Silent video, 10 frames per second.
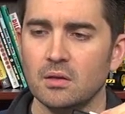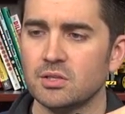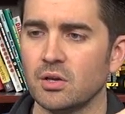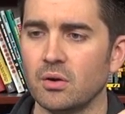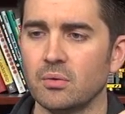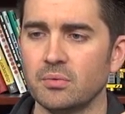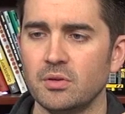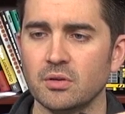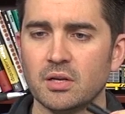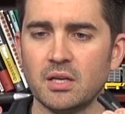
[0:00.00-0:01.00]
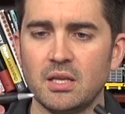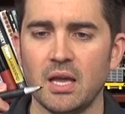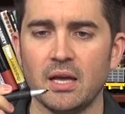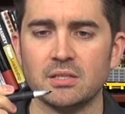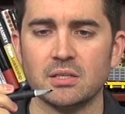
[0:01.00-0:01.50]
So you're going to
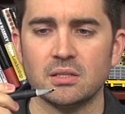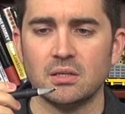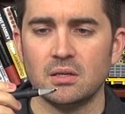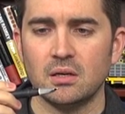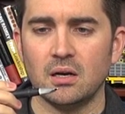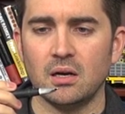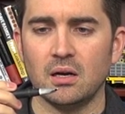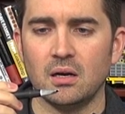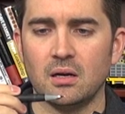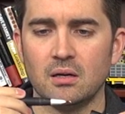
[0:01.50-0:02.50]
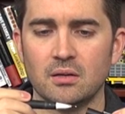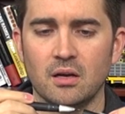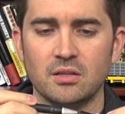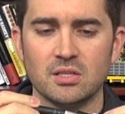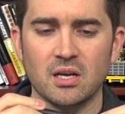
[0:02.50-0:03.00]
get uh,
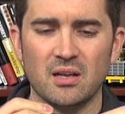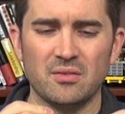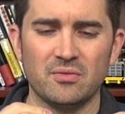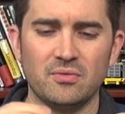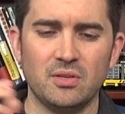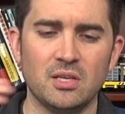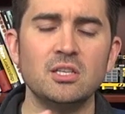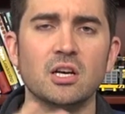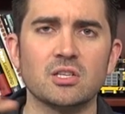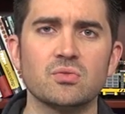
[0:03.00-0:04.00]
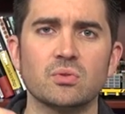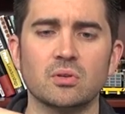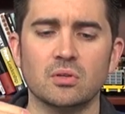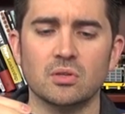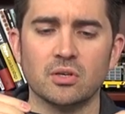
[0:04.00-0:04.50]
like this kind of
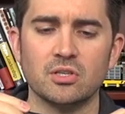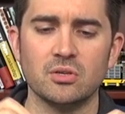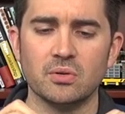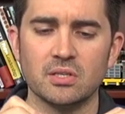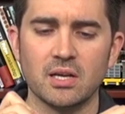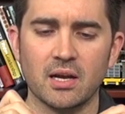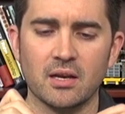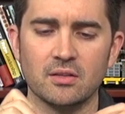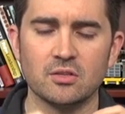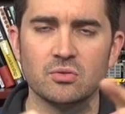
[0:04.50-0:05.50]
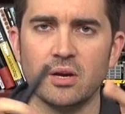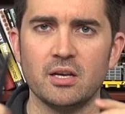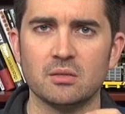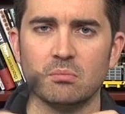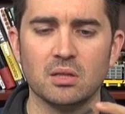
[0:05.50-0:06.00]
industrial look to it. It's got kind of this
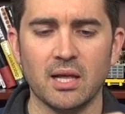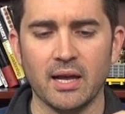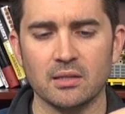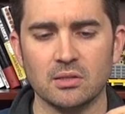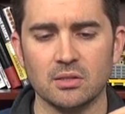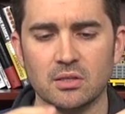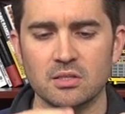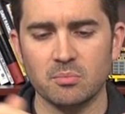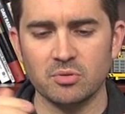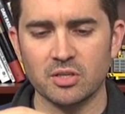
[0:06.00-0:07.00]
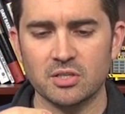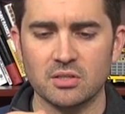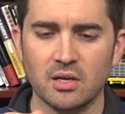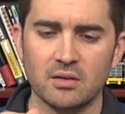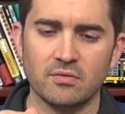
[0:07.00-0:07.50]
grayish black look. It's a
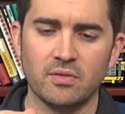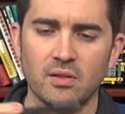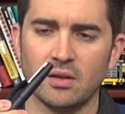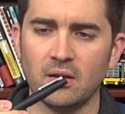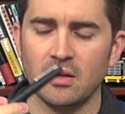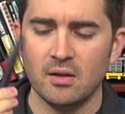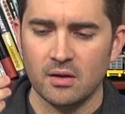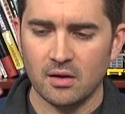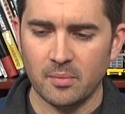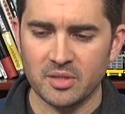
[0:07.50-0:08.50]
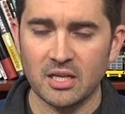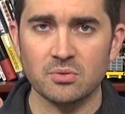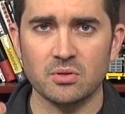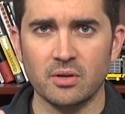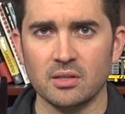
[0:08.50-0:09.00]
brushed kind of thing. Um, but that's
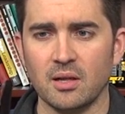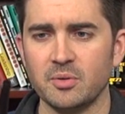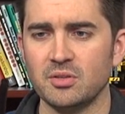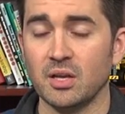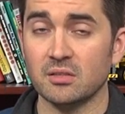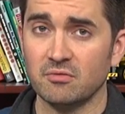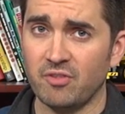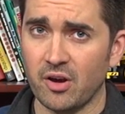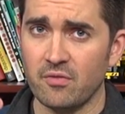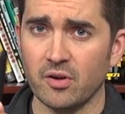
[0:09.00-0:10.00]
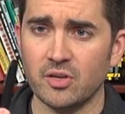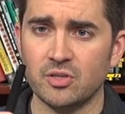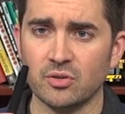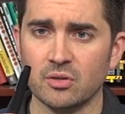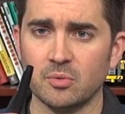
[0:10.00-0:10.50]
what's going on in Lamy 2000. Very, very
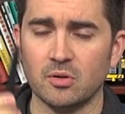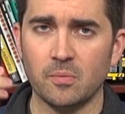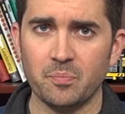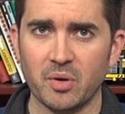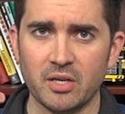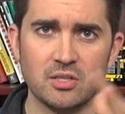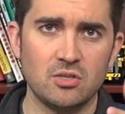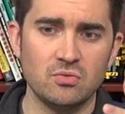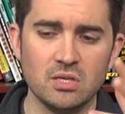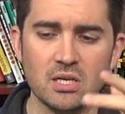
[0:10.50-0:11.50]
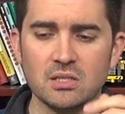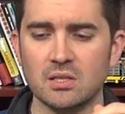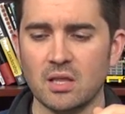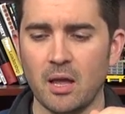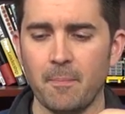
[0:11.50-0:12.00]
durable, but it's unique
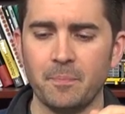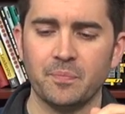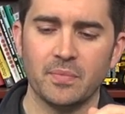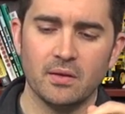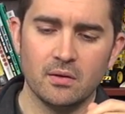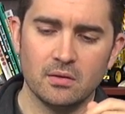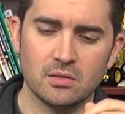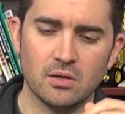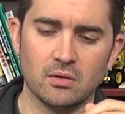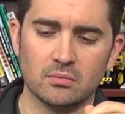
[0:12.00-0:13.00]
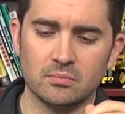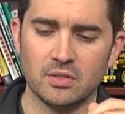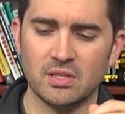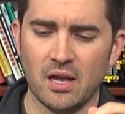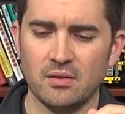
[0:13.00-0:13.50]
to them. So
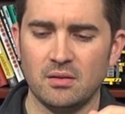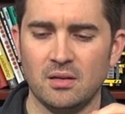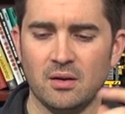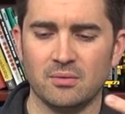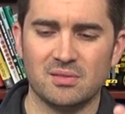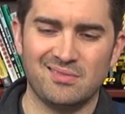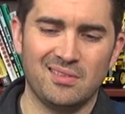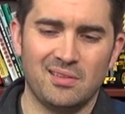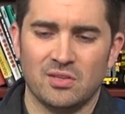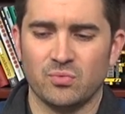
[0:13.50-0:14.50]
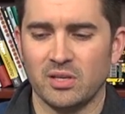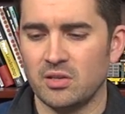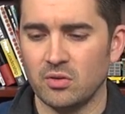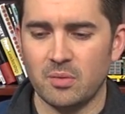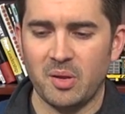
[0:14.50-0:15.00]
it's not, you know, it's, it's really
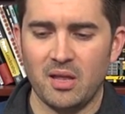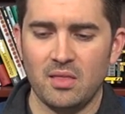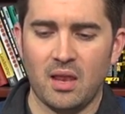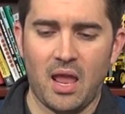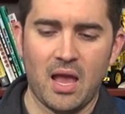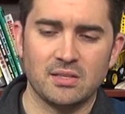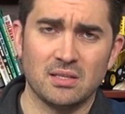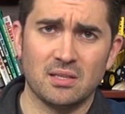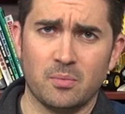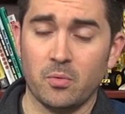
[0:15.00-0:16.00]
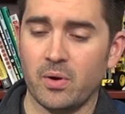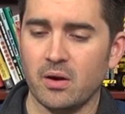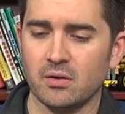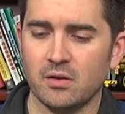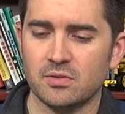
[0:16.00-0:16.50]
the only pen that has I'm
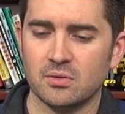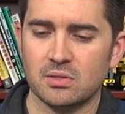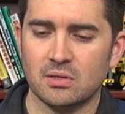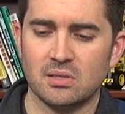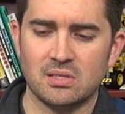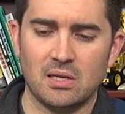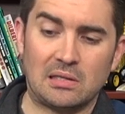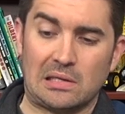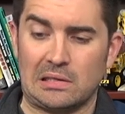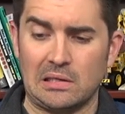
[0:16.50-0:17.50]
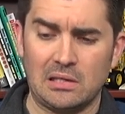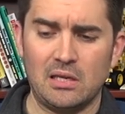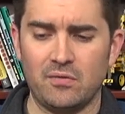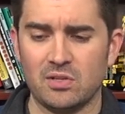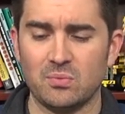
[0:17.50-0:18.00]
aware of. So it's hard to say, like,
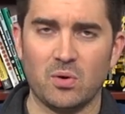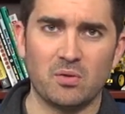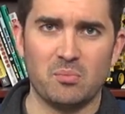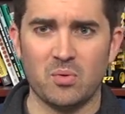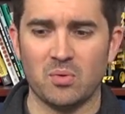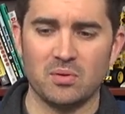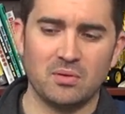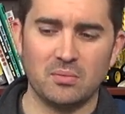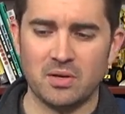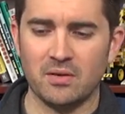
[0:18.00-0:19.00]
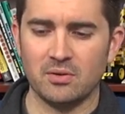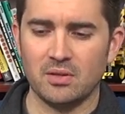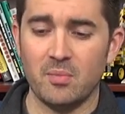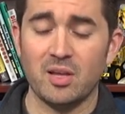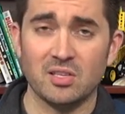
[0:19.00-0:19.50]
if it's worth more than the whatever.
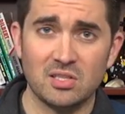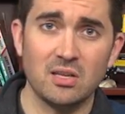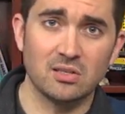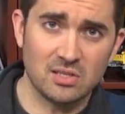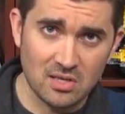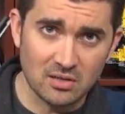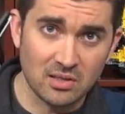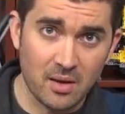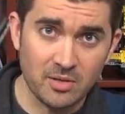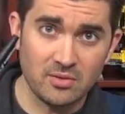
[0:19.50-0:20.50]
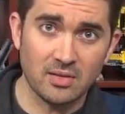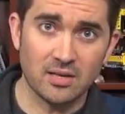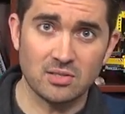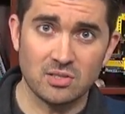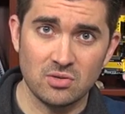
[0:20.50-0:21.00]
They make a stainless steel Lamy
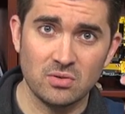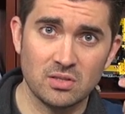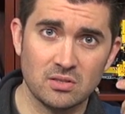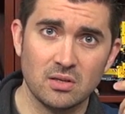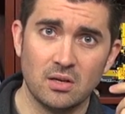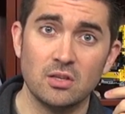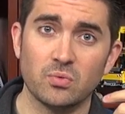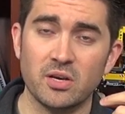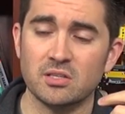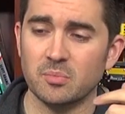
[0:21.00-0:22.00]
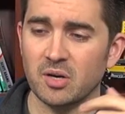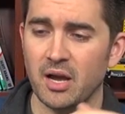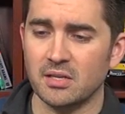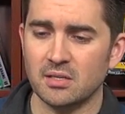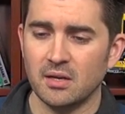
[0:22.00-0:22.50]
2002 that's twice the
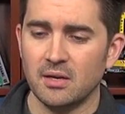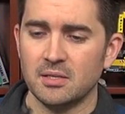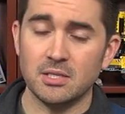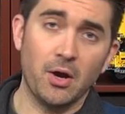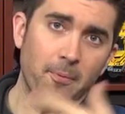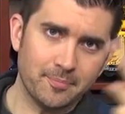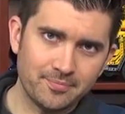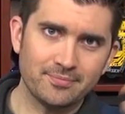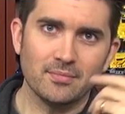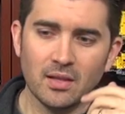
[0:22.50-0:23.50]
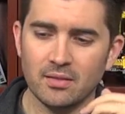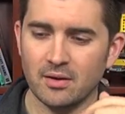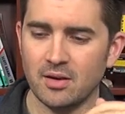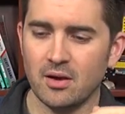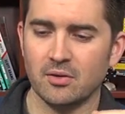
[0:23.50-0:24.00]
price. So
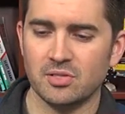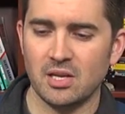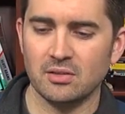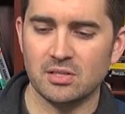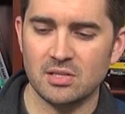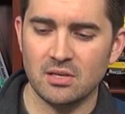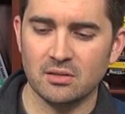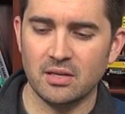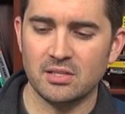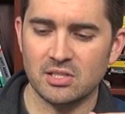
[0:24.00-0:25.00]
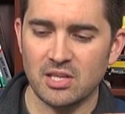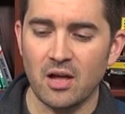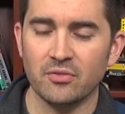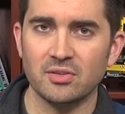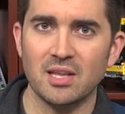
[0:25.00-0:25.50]
there you go. Stainless steel
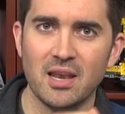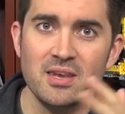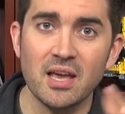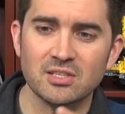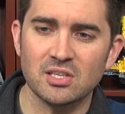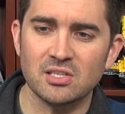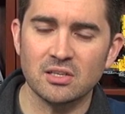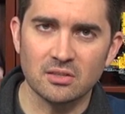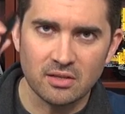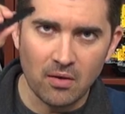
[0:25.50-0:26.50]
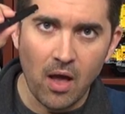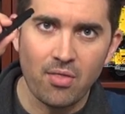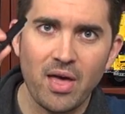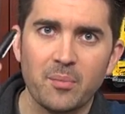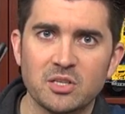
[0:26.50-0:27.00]
itself is not necessarily
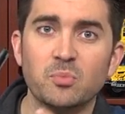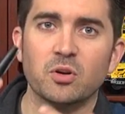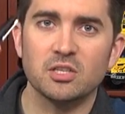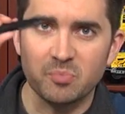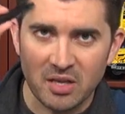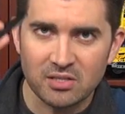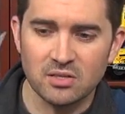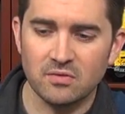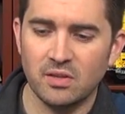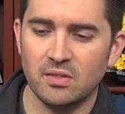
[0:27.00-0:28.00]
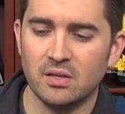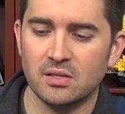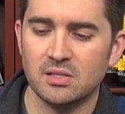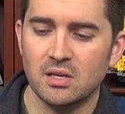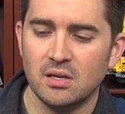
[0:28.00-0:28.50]
that much more expensive than
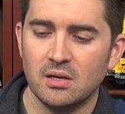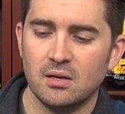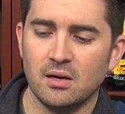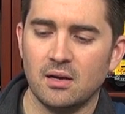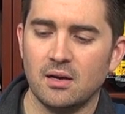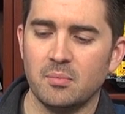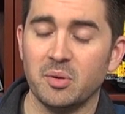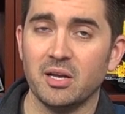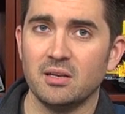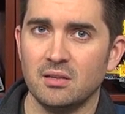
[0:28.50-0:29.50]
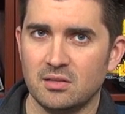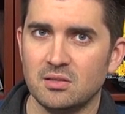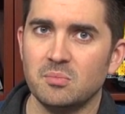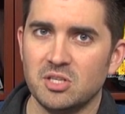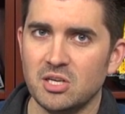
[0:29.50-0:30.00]
this, uh, but it's
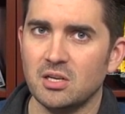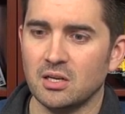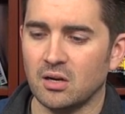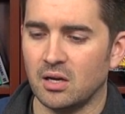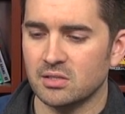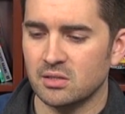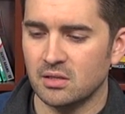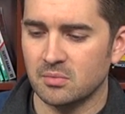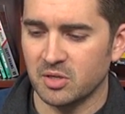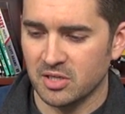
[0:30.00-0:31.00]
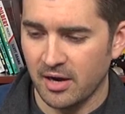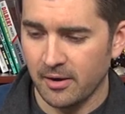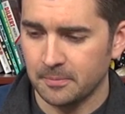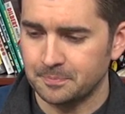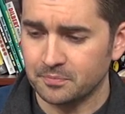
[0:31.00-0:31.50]
the machining cost that's much higher.